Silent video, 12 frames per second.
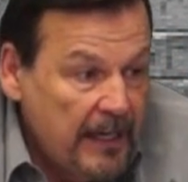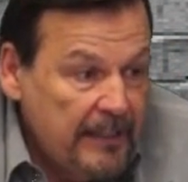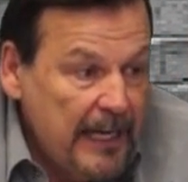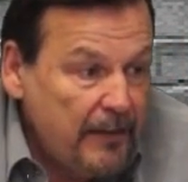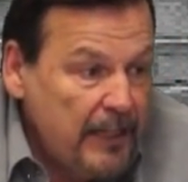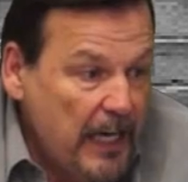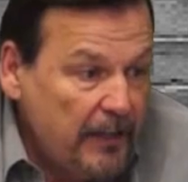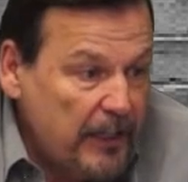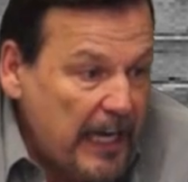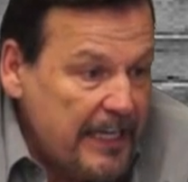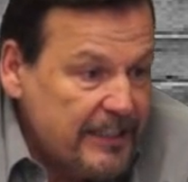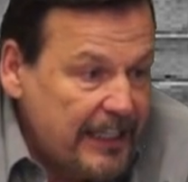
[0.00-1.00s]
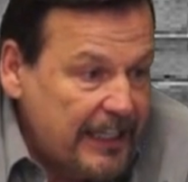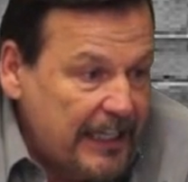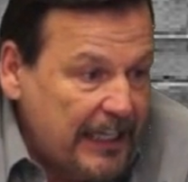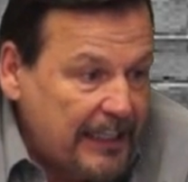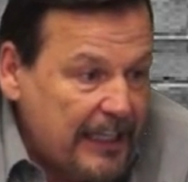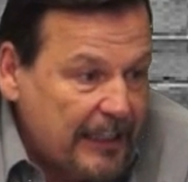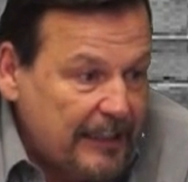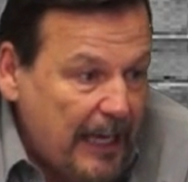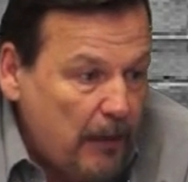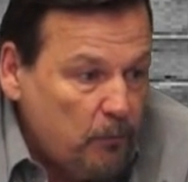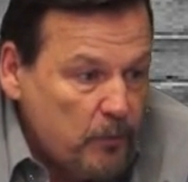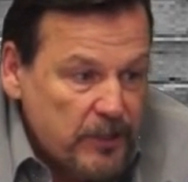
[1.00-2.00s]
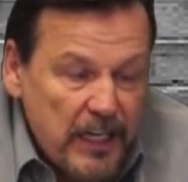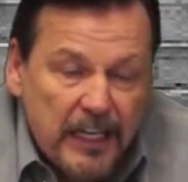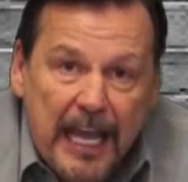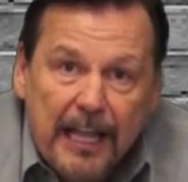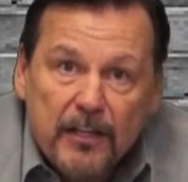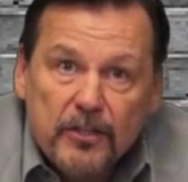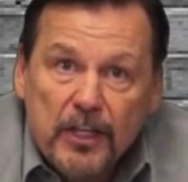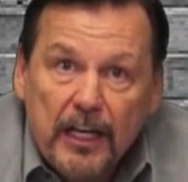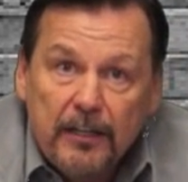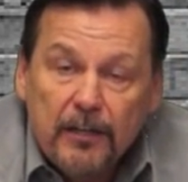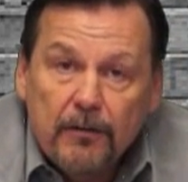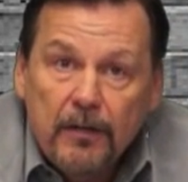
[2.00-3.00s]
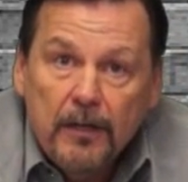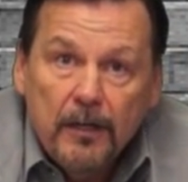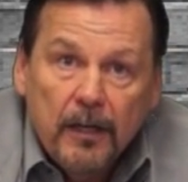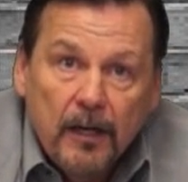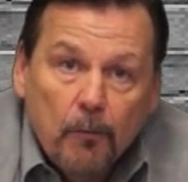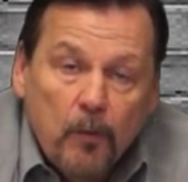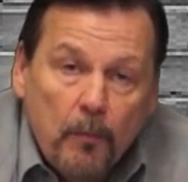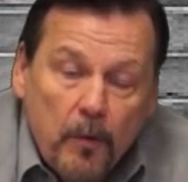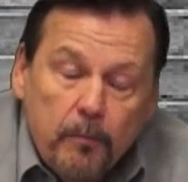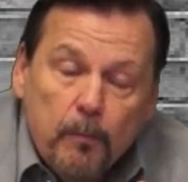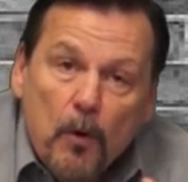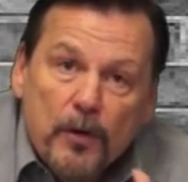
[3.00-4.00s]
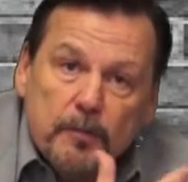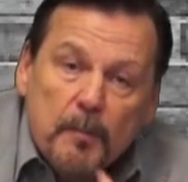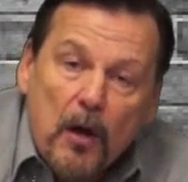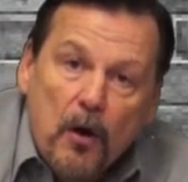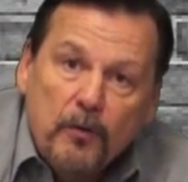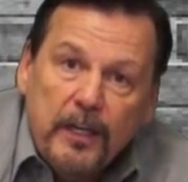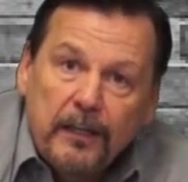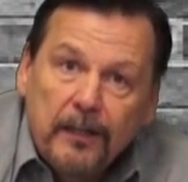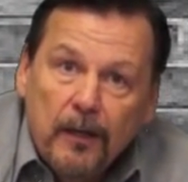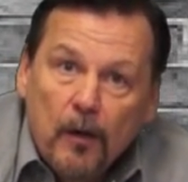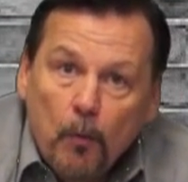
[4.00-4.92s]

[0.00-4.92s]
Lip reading: Now the other guy's going to get kicked out was Nick Alexander with Morris Mahoney.